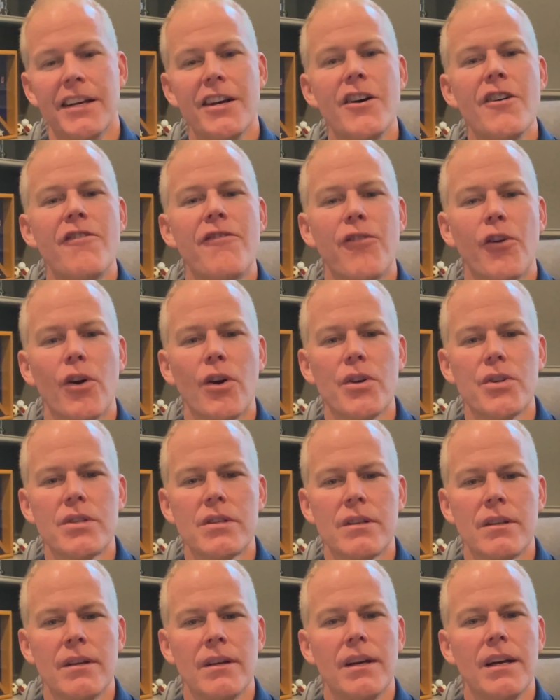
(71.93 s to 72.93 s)
First,
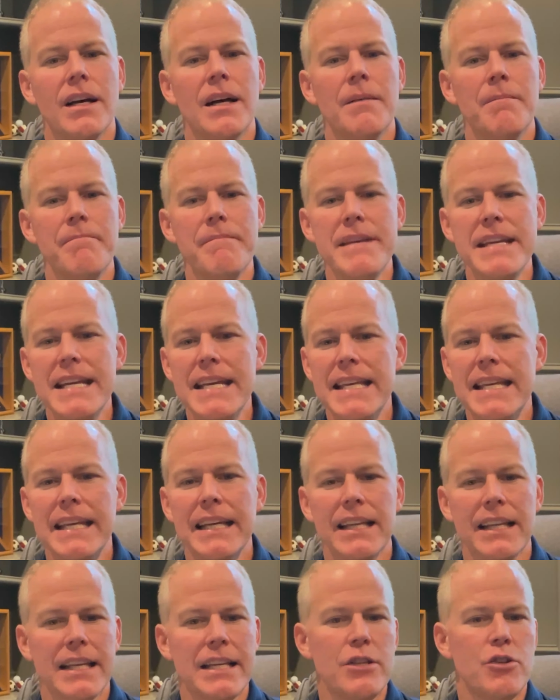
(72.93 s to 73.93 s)

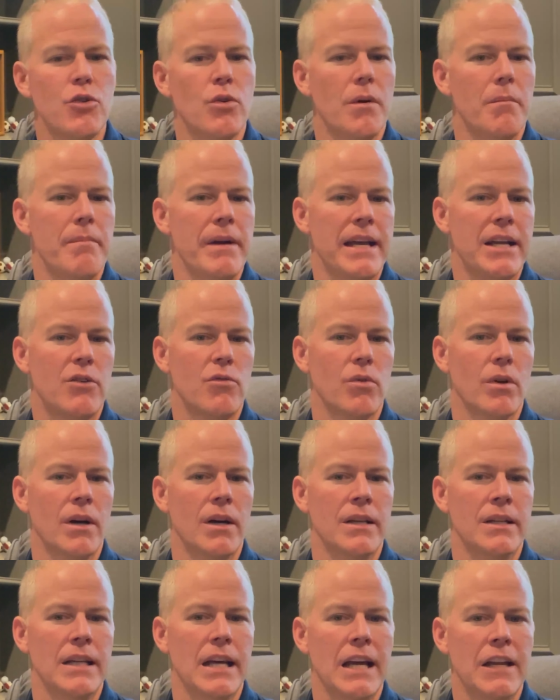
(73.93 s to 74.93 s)
immediately do a bank
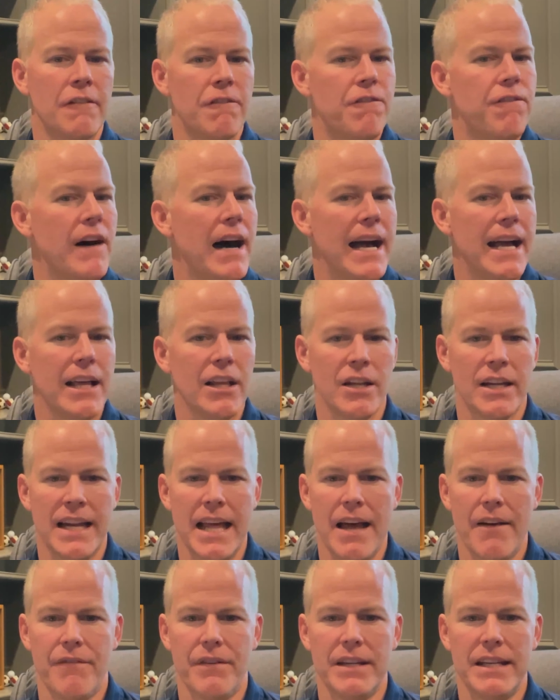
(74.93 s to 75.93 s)
run and file an
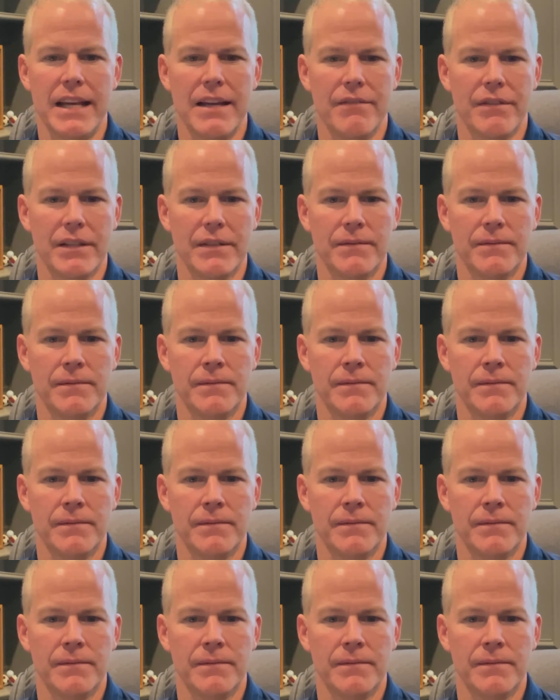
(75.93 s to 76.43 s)
affidavit.